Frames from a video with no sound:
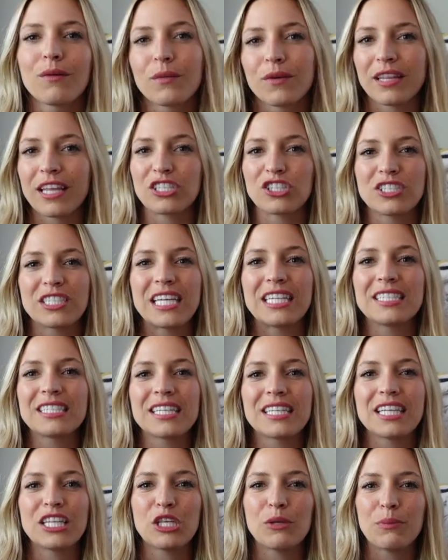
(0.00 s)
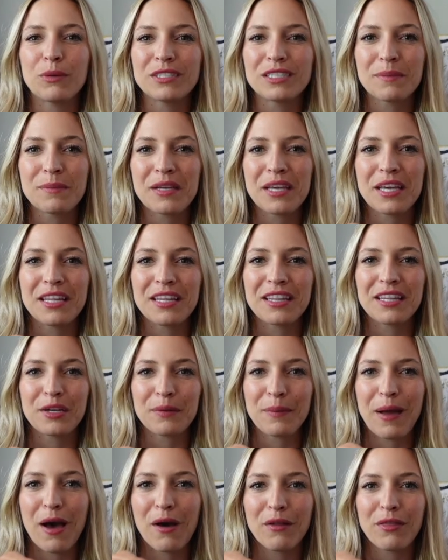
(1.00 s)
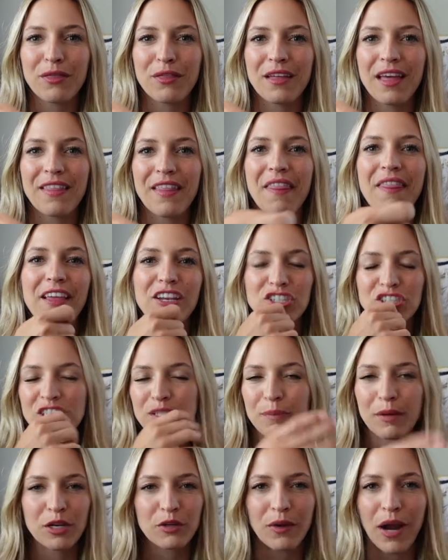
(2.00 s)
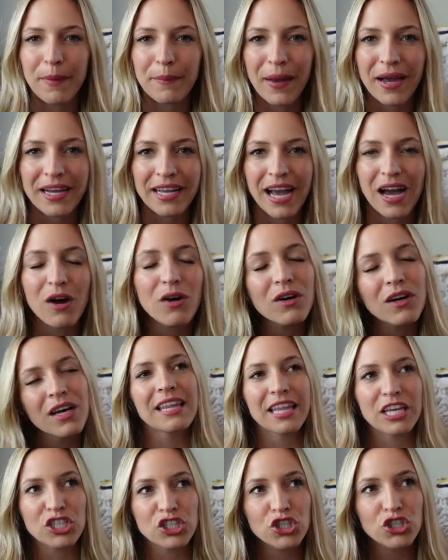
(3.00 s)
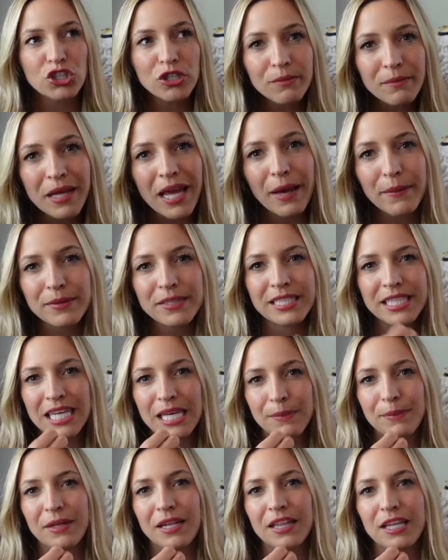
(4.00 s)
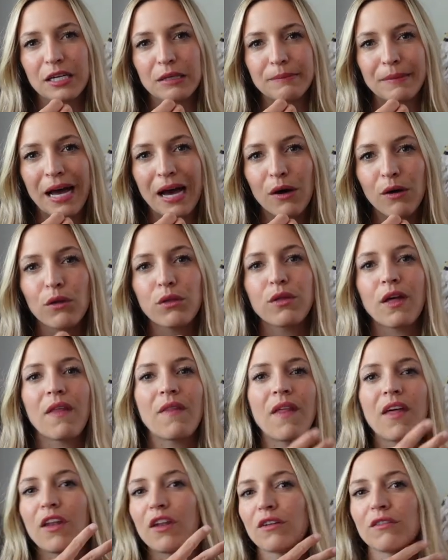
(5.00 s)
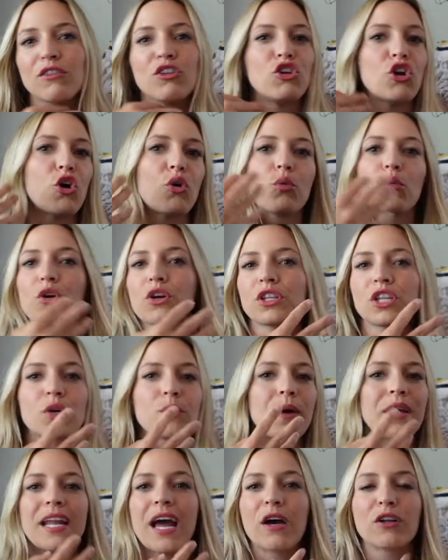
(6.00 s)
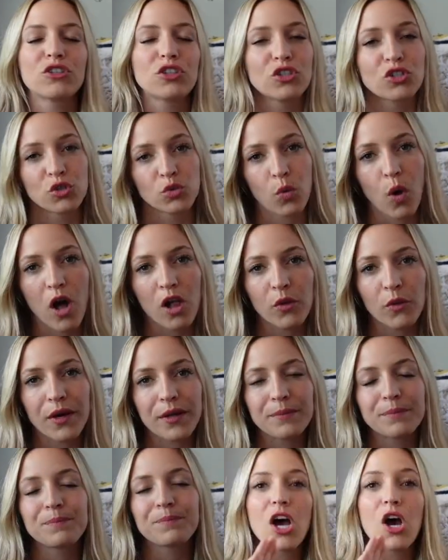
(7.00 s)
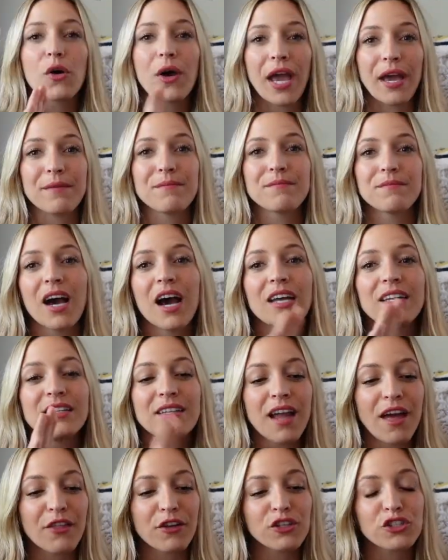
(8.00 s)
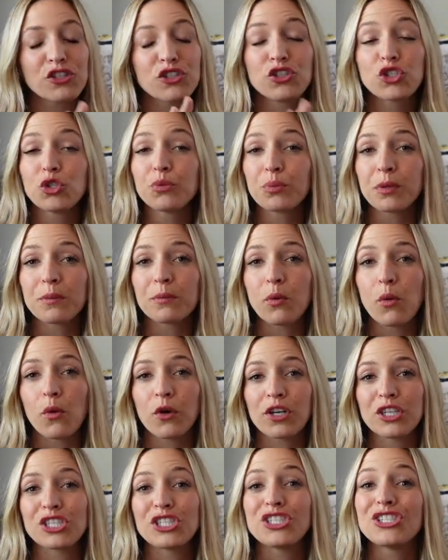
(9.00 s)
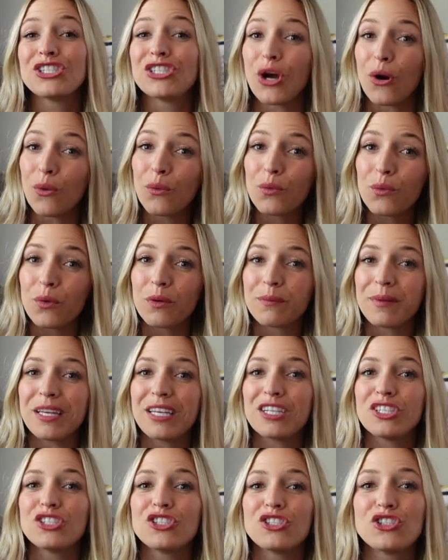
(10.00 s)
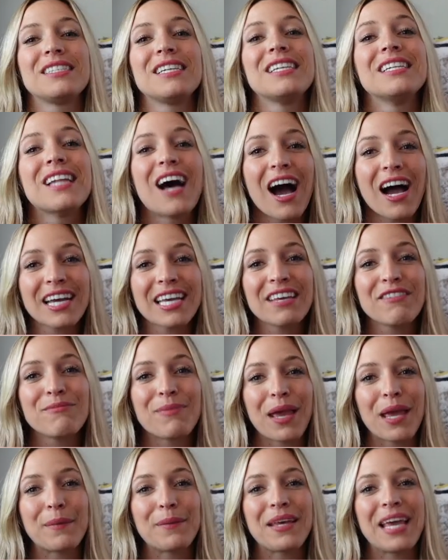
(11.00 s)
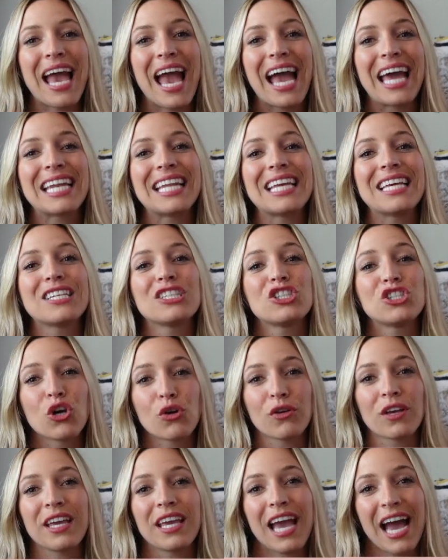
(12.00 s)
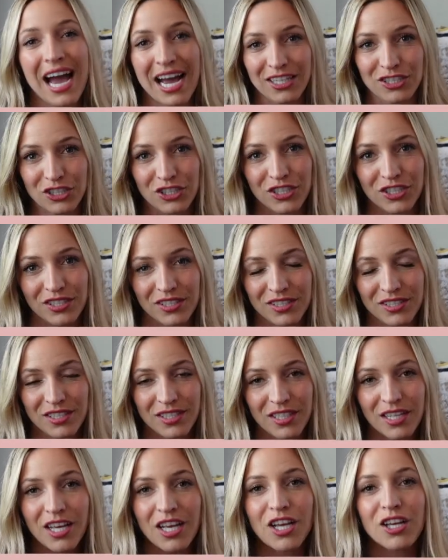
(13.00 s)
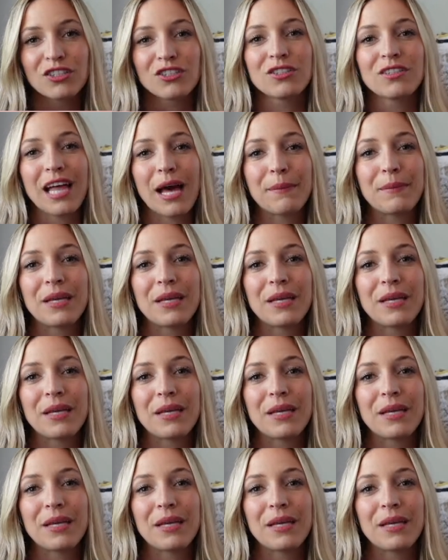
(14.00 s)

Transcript: where they just instantly you put something in their mouth and then they just spit it right back out. They should be able to keep it in their mouth and then, you know, work their way down to swallow it. Okay, another super important don't would be to not give baby any choking hazards. So that